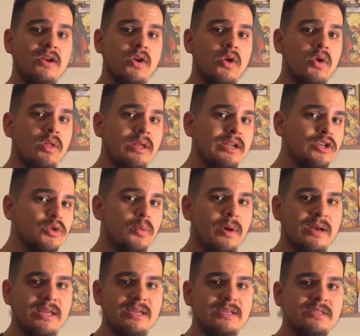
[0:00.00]
early
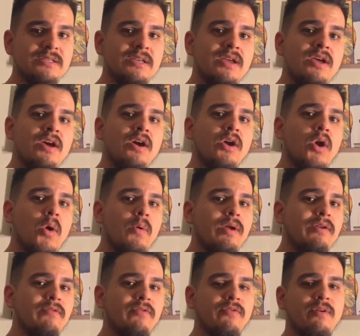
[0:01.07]
20s,
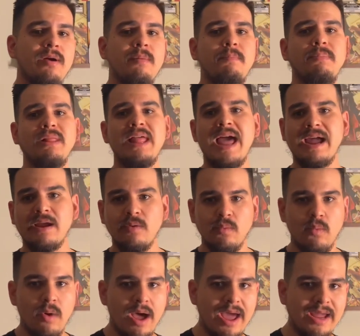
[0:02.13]
going from black
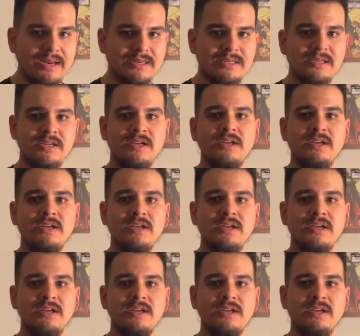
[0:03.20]
and white,